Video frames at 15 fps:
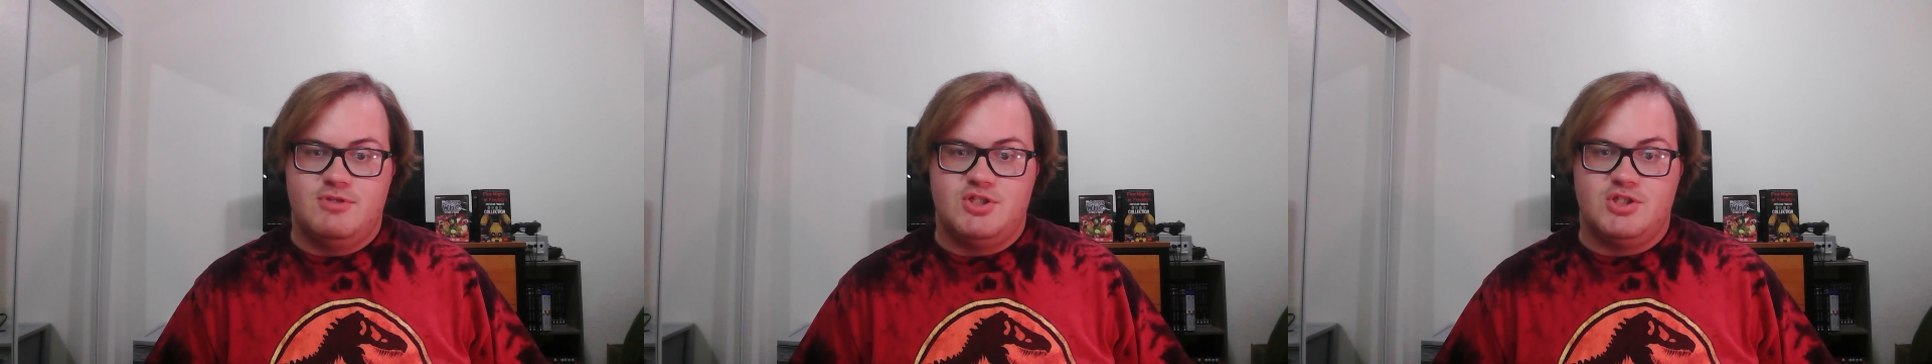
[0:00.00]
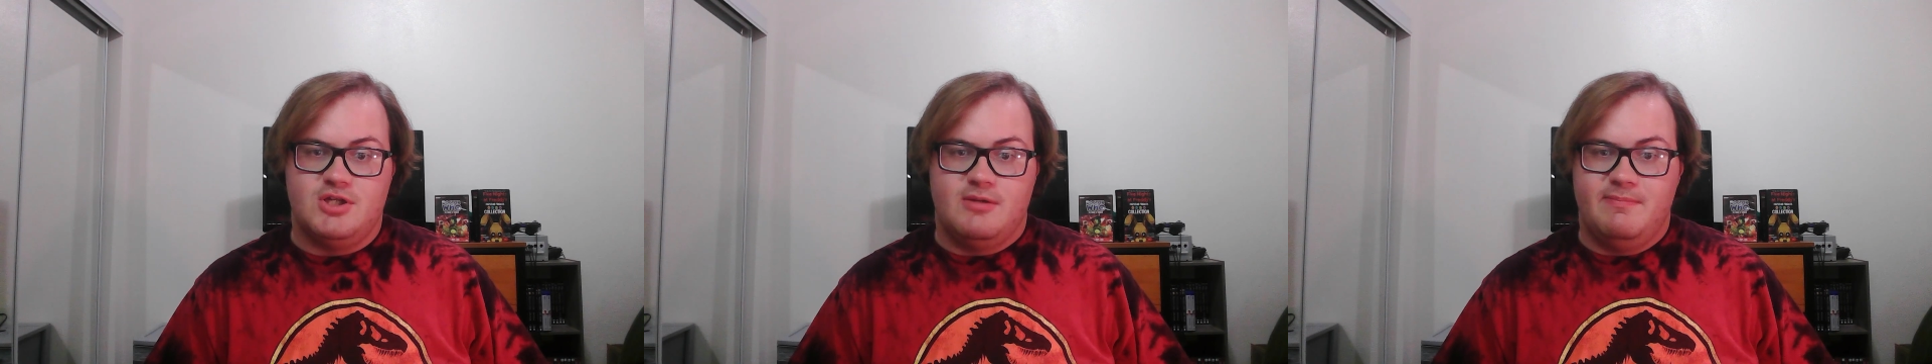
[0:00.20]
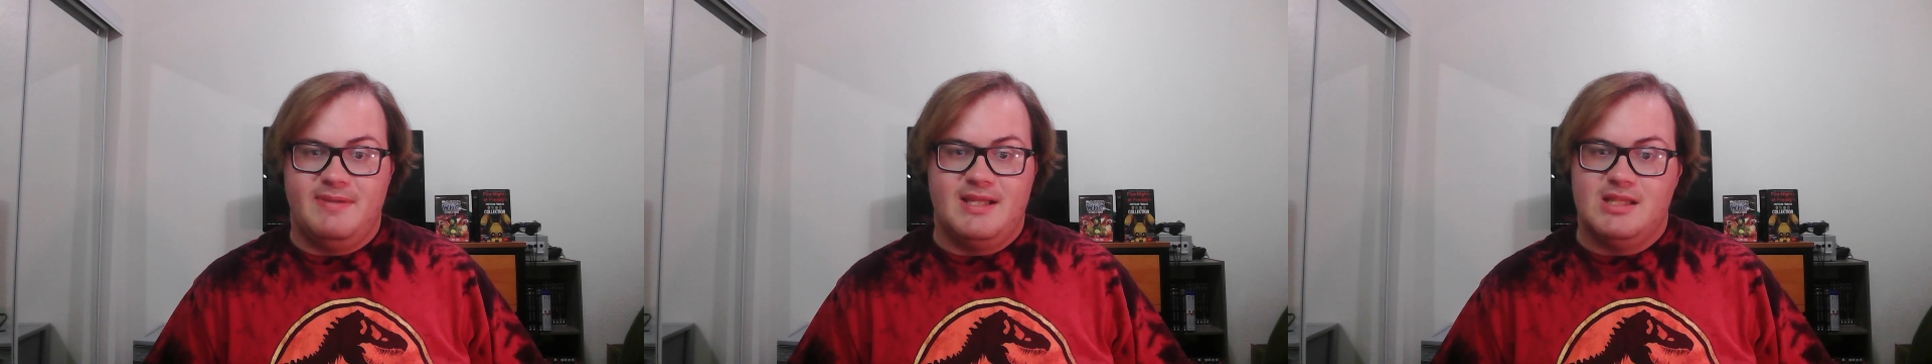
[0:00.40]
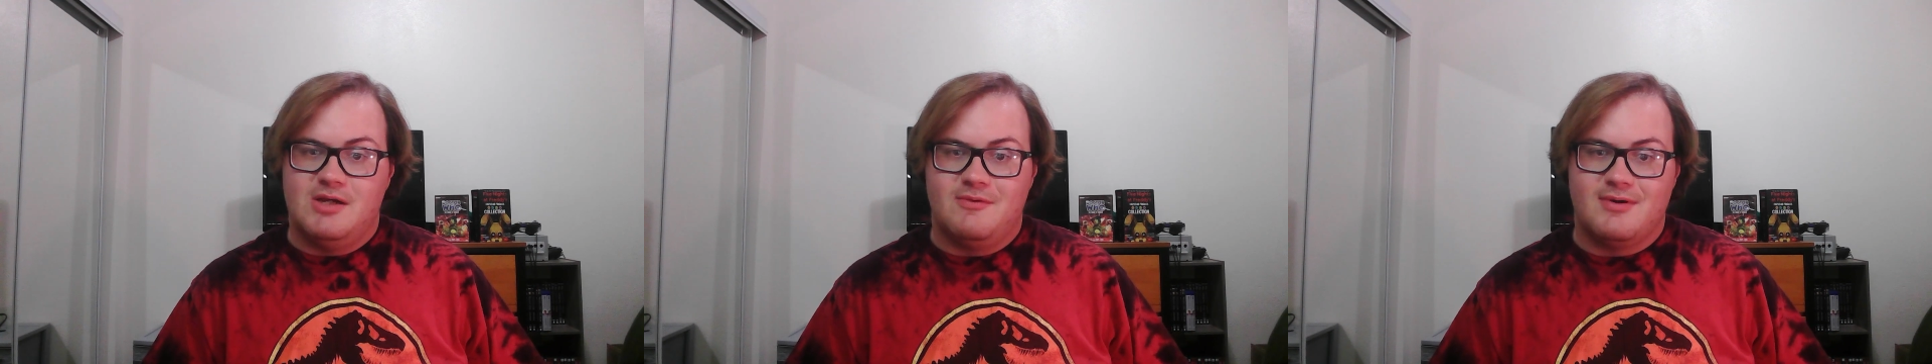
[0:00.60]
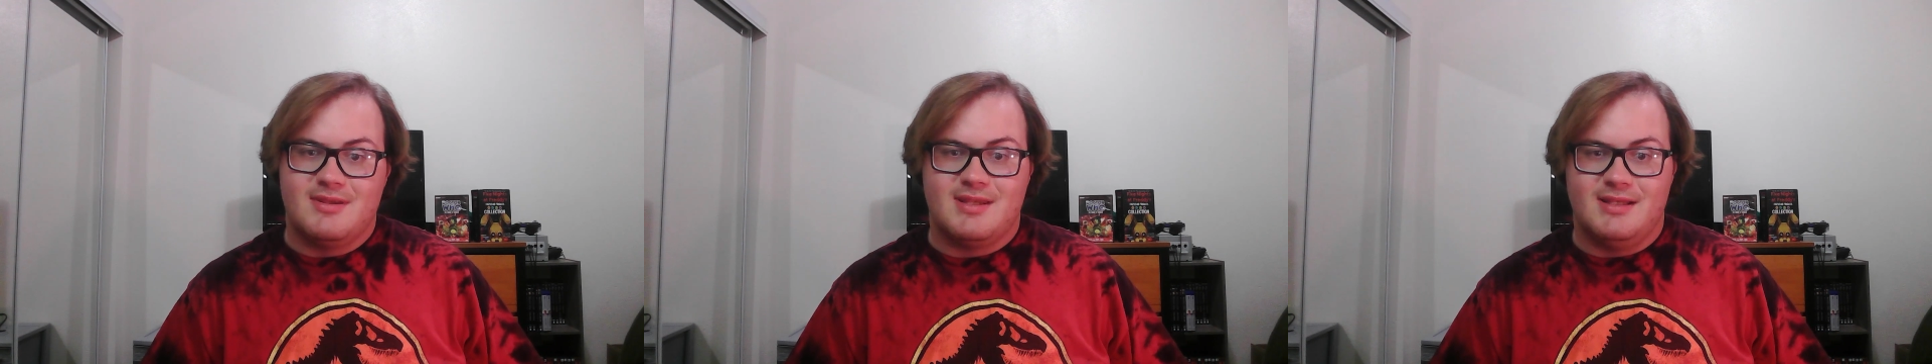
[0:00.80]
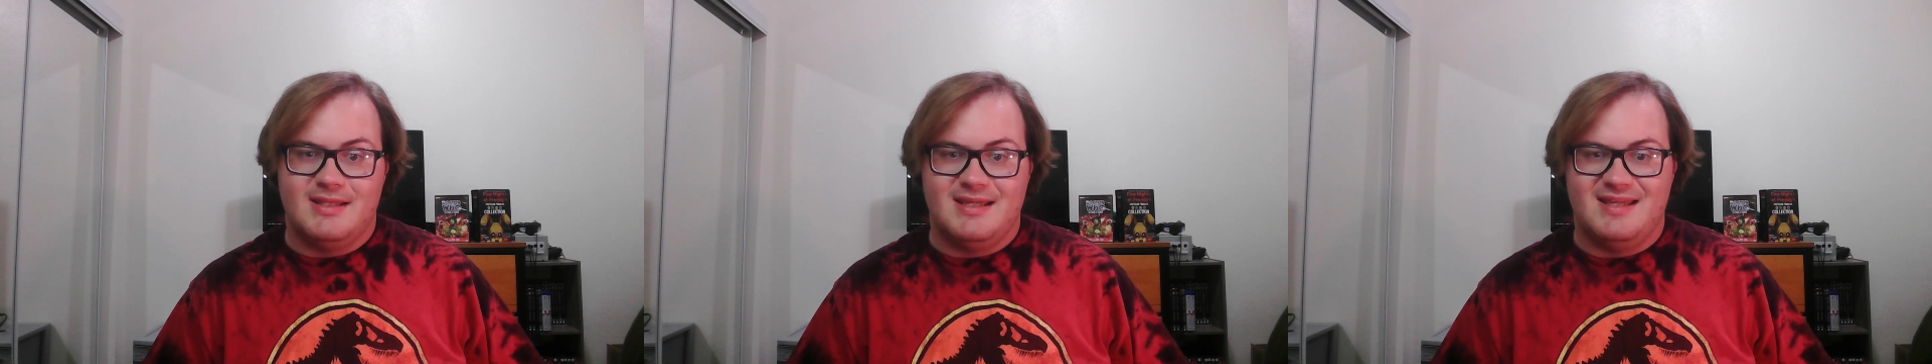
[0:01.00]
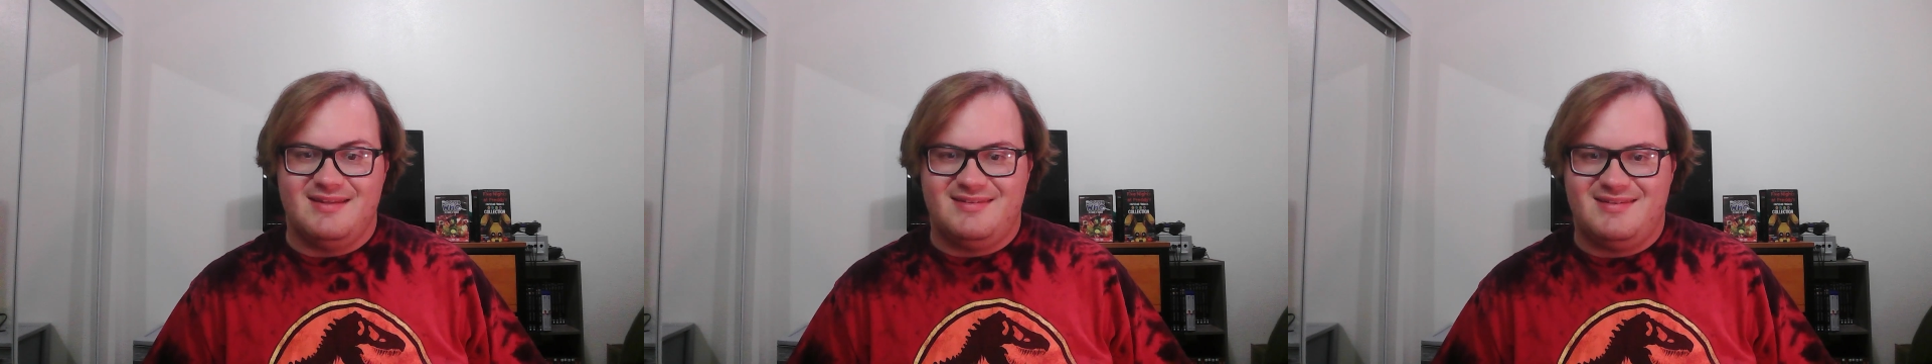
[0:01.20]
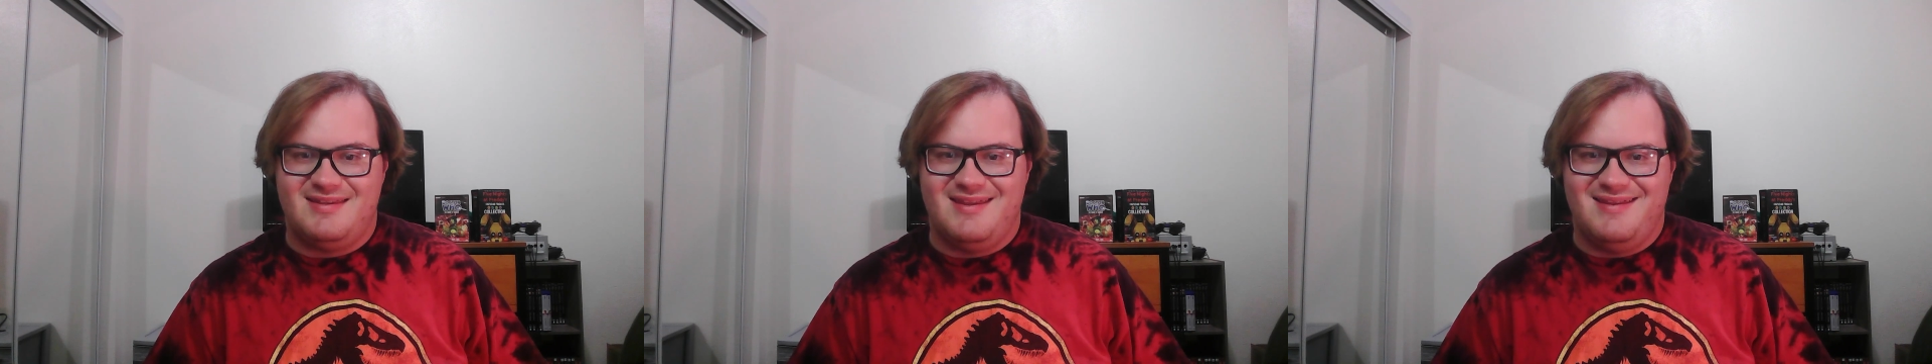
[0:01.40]
should be lower on the
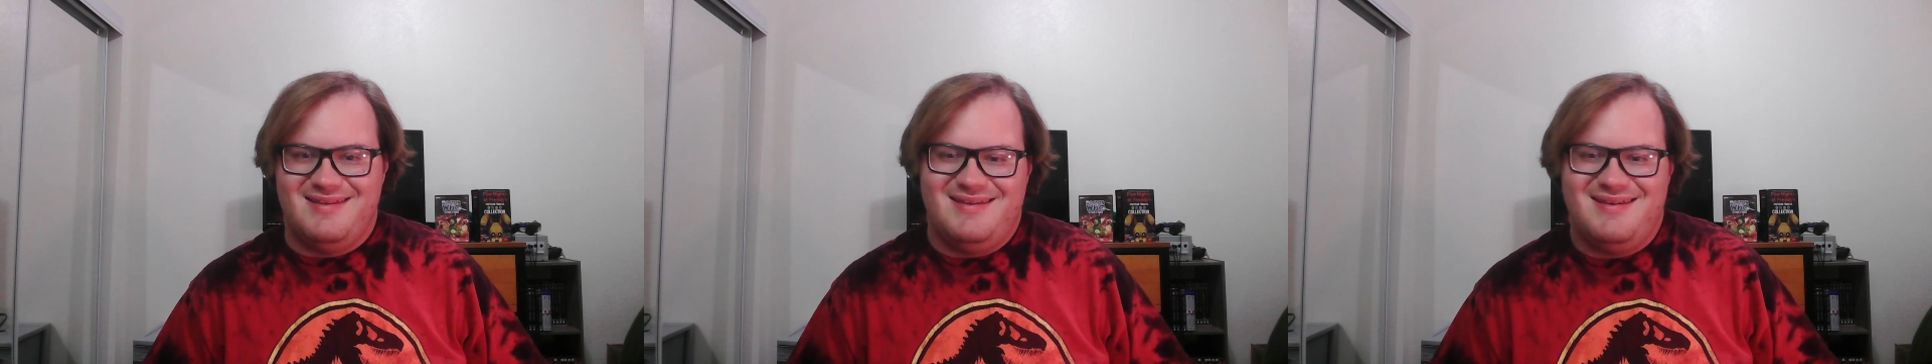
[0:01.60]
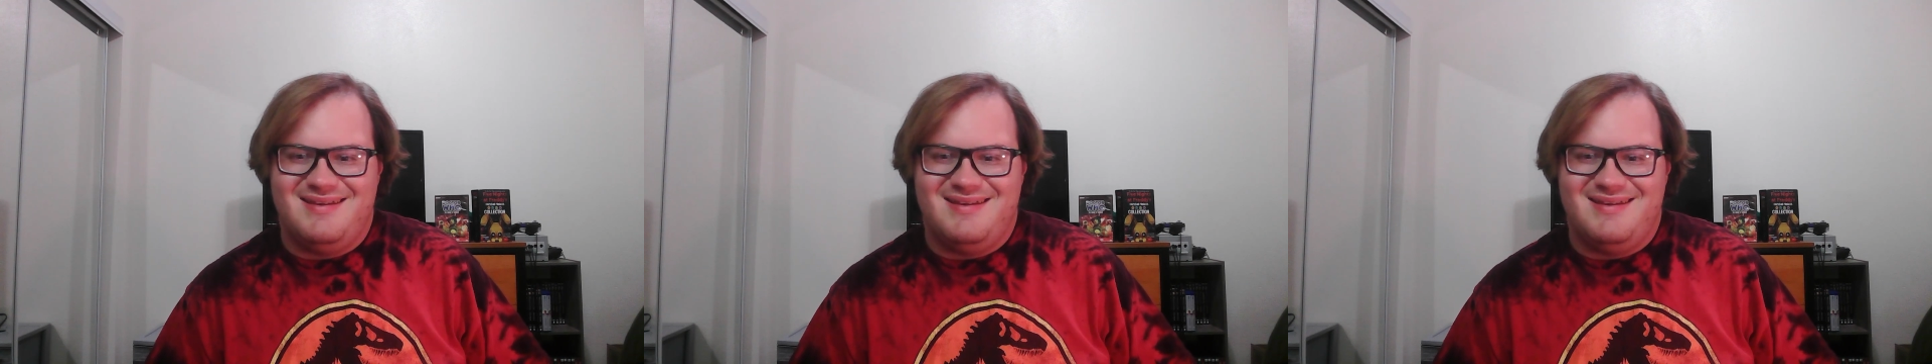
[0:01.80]
list.